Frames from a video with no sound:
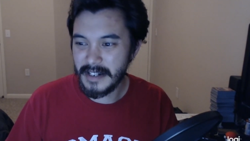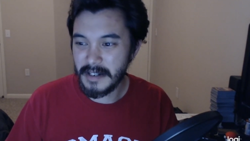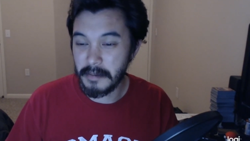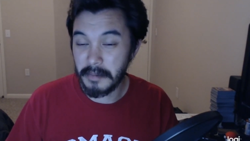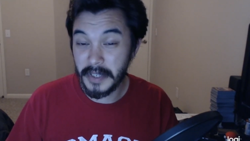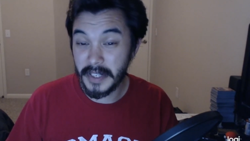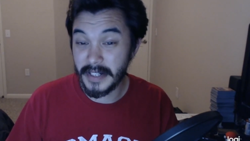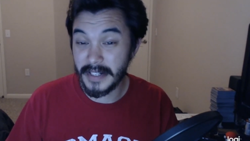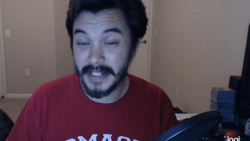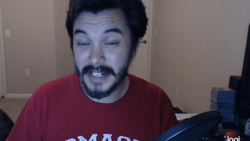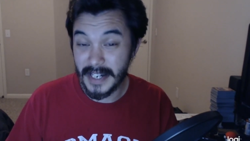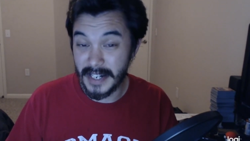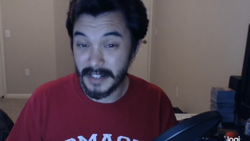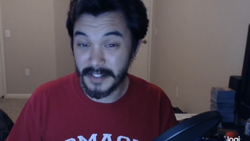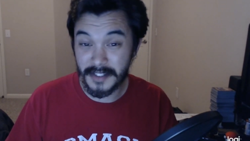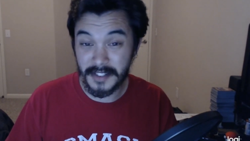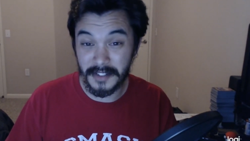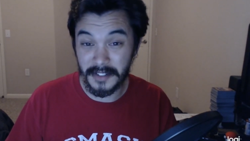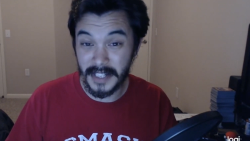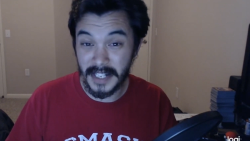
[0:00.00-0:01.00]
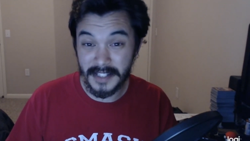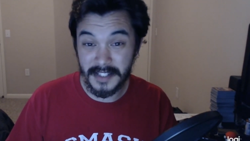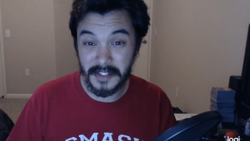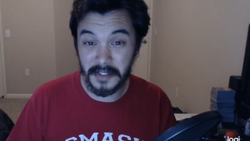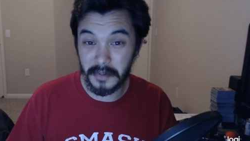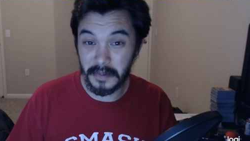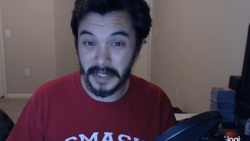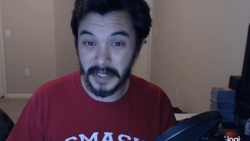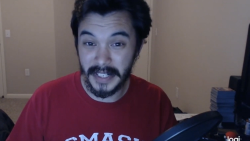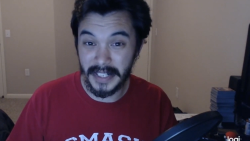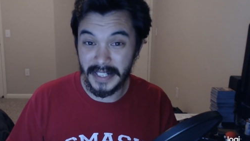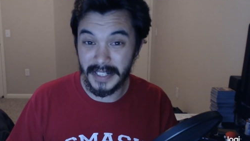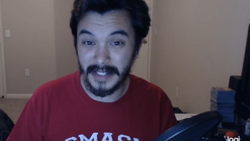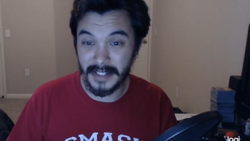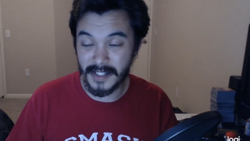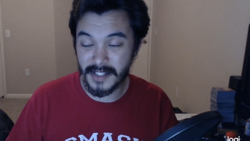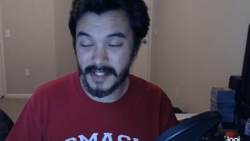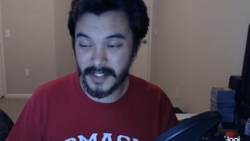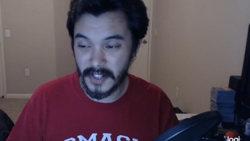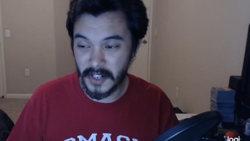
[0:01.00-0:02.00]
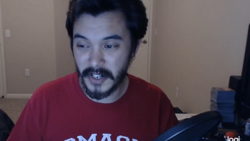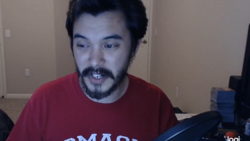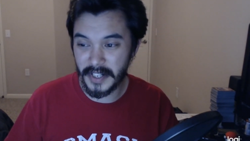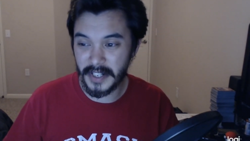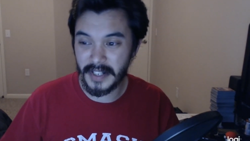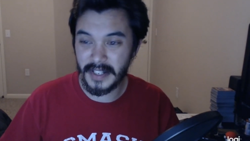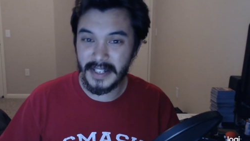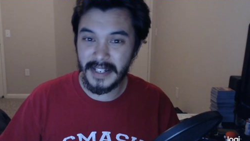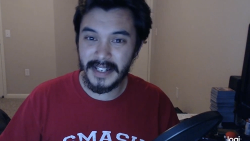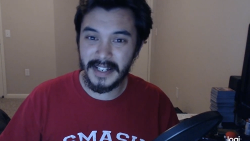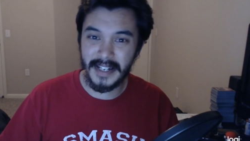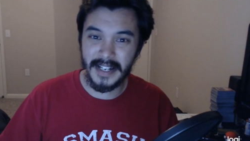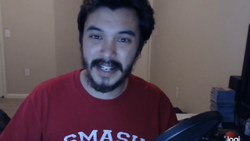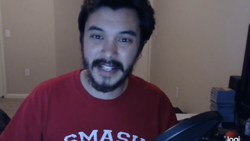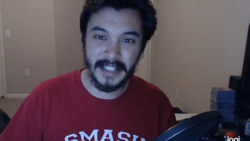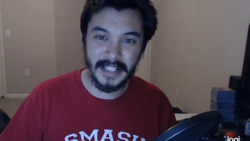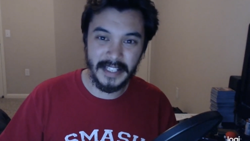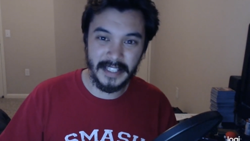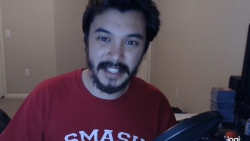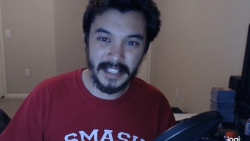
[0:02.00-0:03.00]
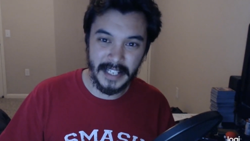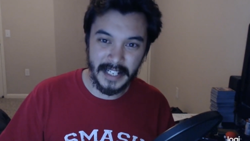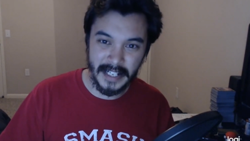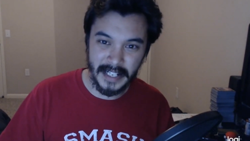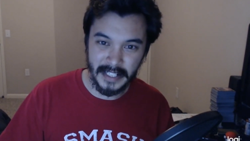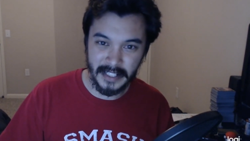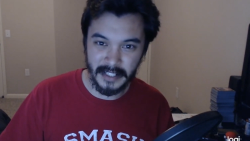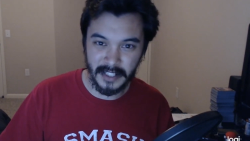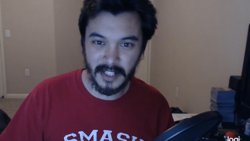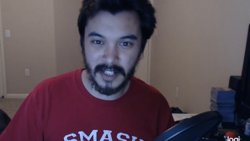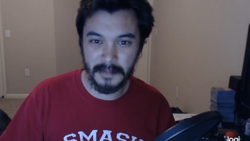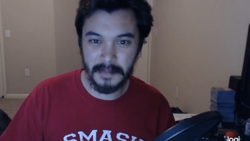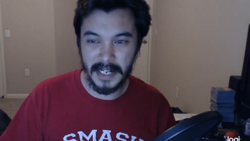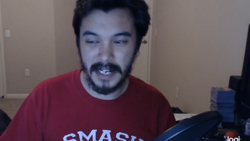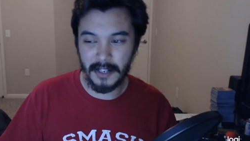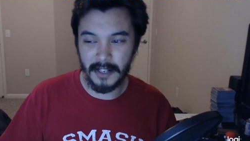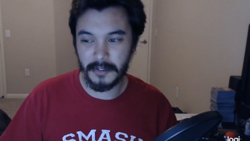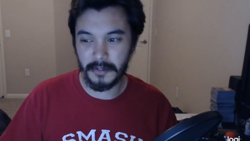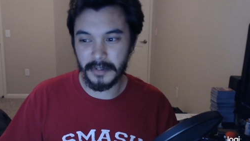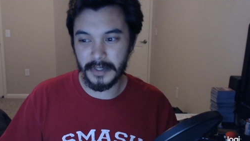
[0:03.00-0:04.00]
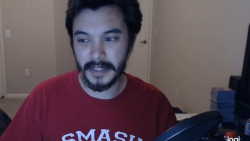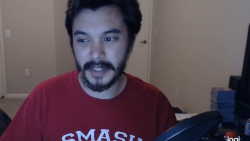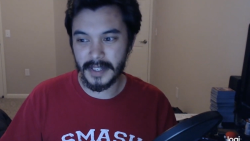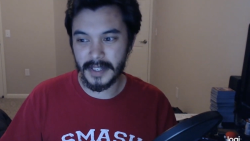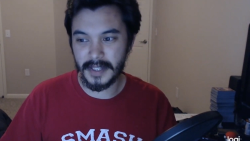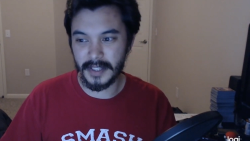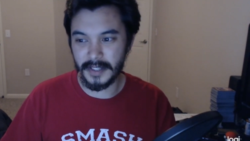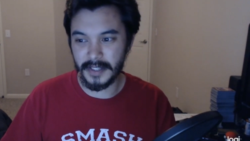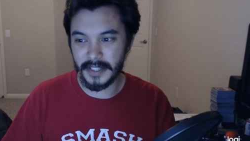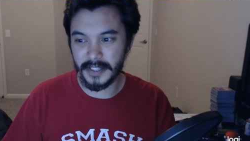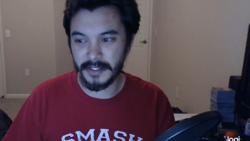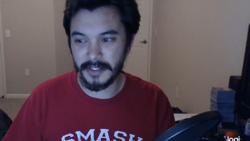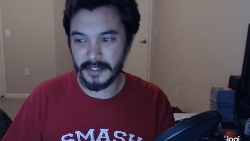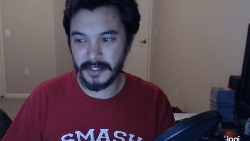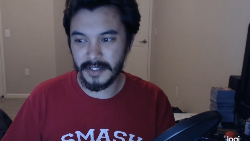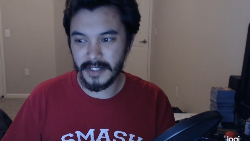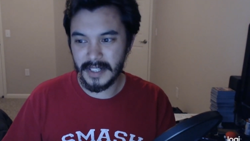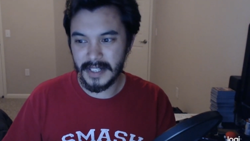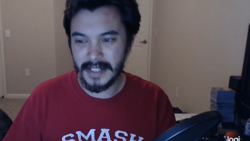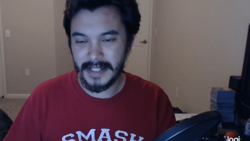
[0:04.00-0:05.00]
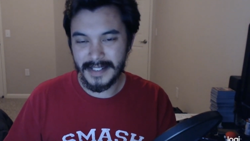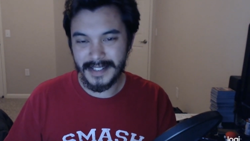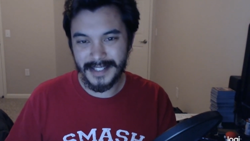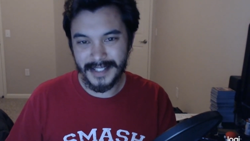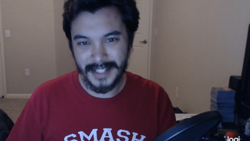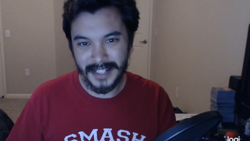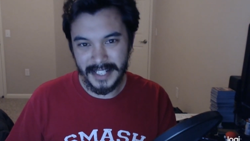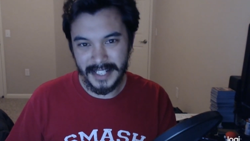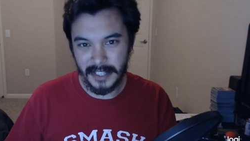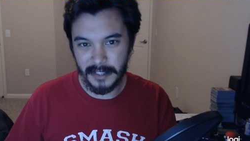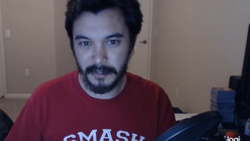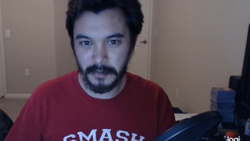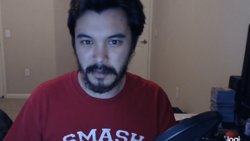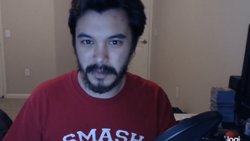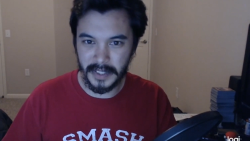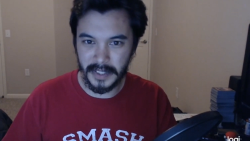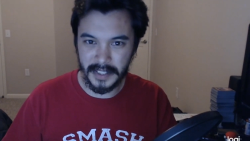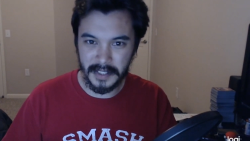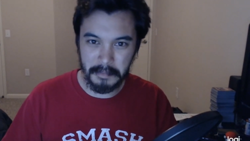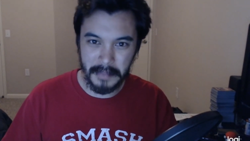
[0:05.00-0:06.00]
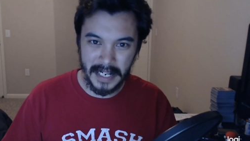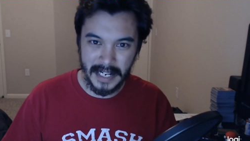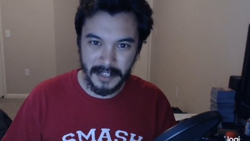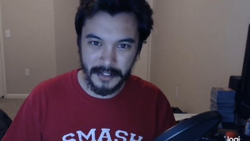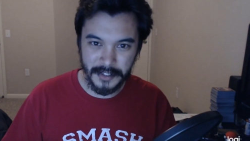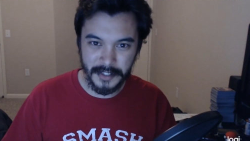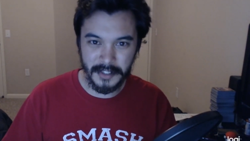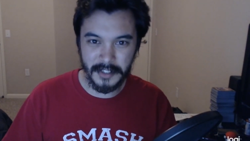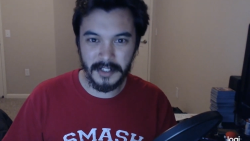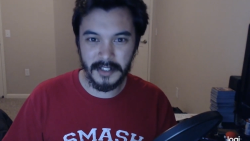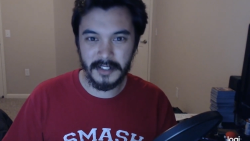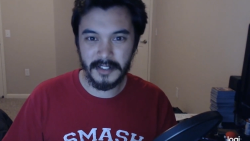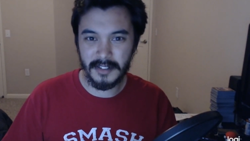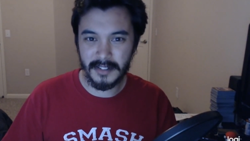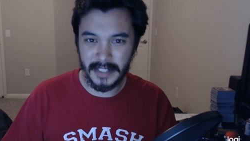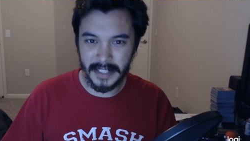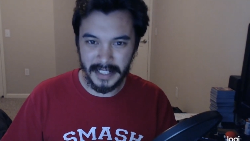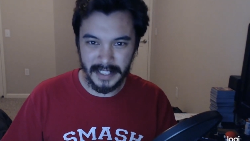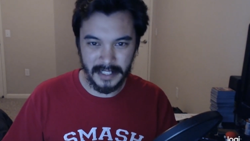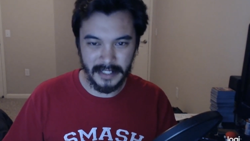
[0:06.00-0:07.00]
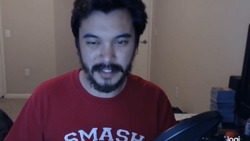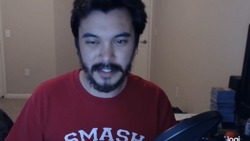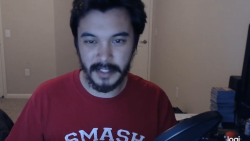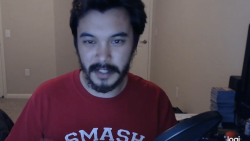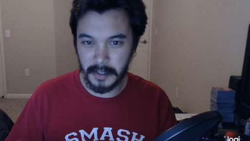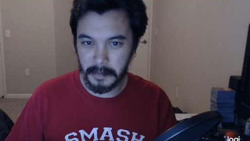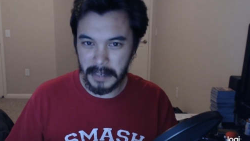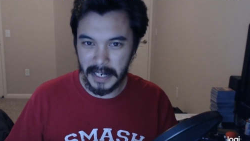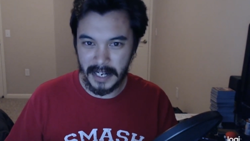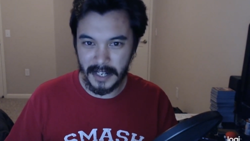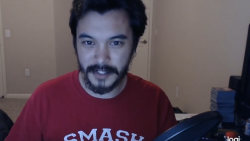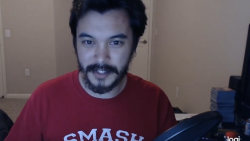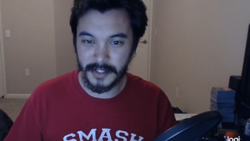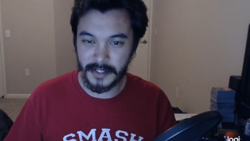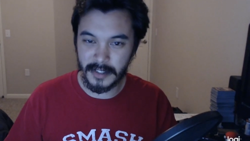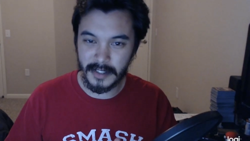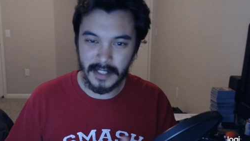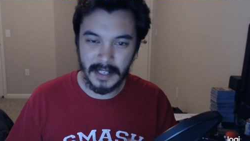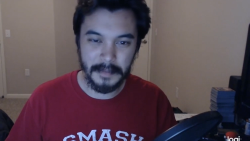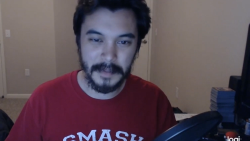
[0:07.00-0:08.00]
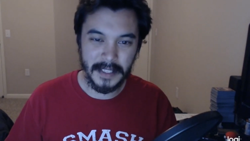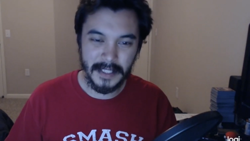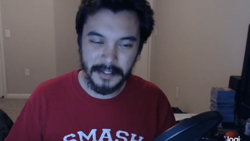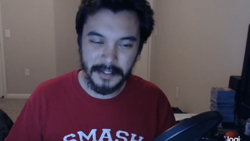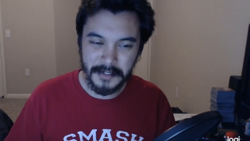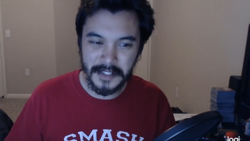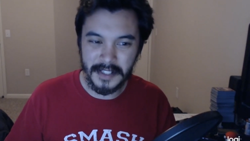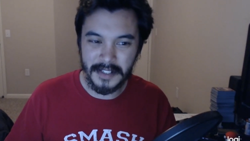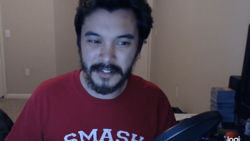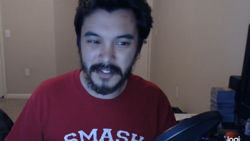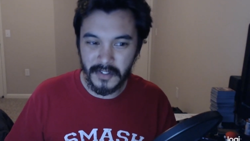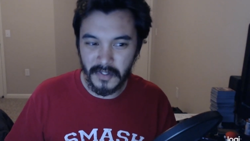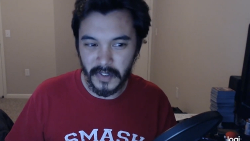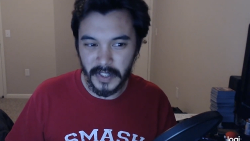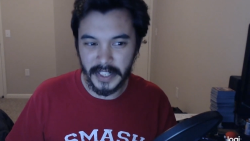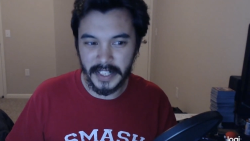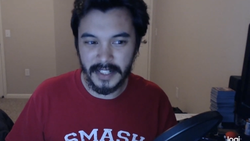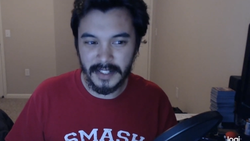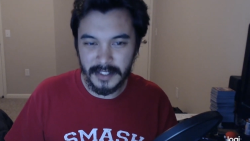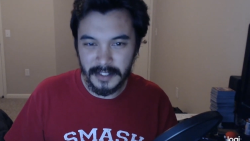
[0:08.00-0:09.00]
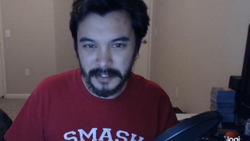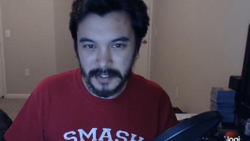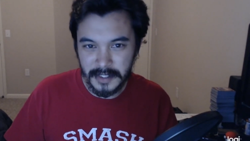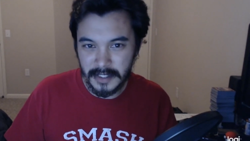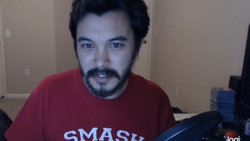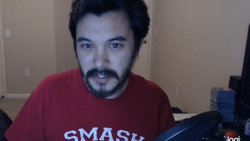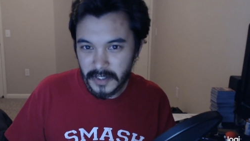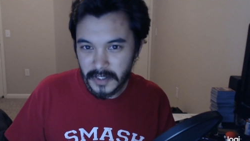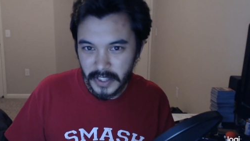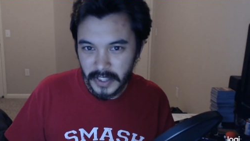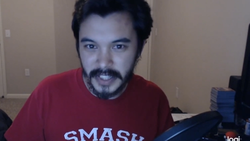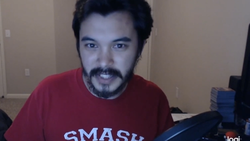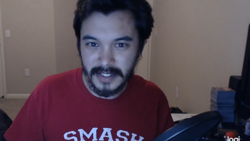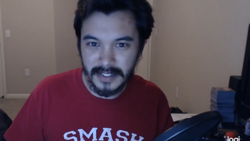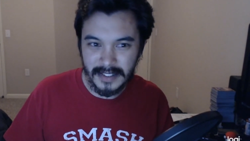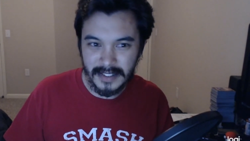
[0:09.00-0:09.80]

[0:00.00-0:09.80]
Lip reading: But yeah, so that's the way it started. And then they kind of come out with the little skit with Bowser and Doug Bowser. I mean, it was funny. It was good.